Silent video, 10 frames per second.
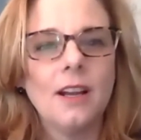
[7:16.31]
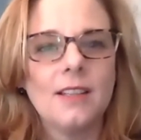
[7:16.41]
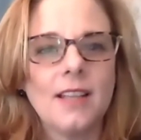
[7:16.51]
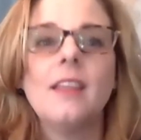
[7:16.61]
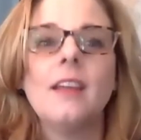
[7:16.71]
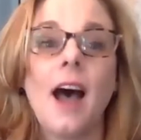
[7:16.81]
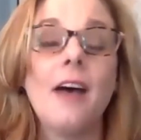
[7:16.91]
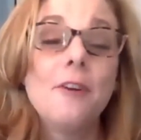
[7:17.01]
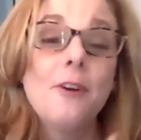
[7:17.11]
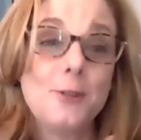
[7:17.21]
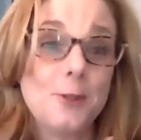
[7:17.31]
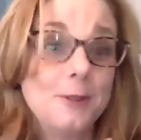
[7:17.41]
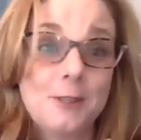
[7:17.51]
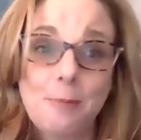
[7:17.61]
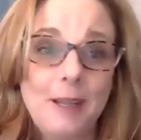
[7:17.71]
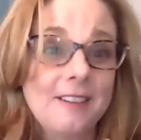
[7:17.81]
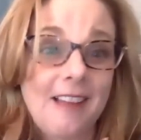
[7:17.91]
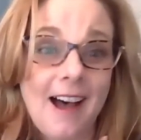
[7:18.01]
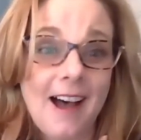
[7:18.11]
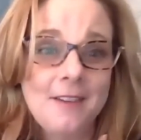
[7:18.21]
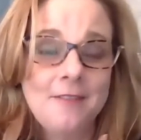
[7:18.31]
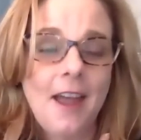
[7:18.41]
Because I think I've heard you speak live